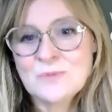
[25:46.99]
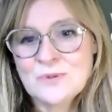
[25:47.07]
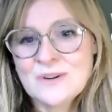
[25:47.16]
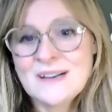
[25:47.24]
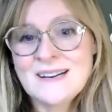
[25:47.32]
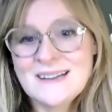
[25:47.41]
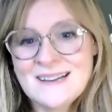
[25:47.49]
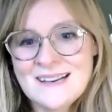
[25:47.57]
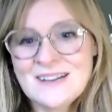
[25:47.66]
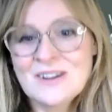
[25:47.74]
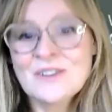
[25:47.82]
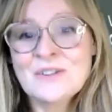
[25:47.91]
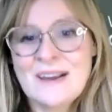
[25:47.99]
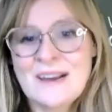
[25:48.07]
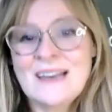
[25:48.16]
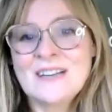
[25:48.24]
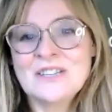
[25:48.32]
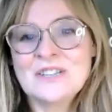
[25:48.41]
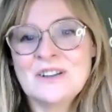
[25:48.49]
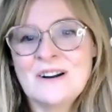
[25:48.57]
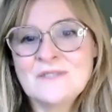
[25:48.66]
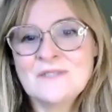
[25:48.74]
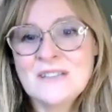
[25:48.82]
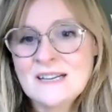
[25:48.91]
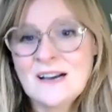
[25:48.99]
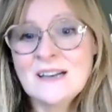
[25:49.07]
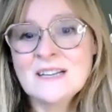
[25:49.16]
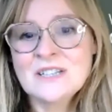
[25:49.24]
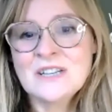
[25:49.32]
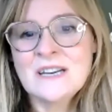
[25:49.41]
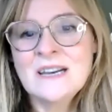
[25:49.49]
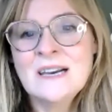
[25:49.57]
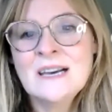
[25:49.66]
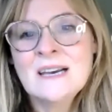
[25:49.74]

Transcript: we're in another age of technology.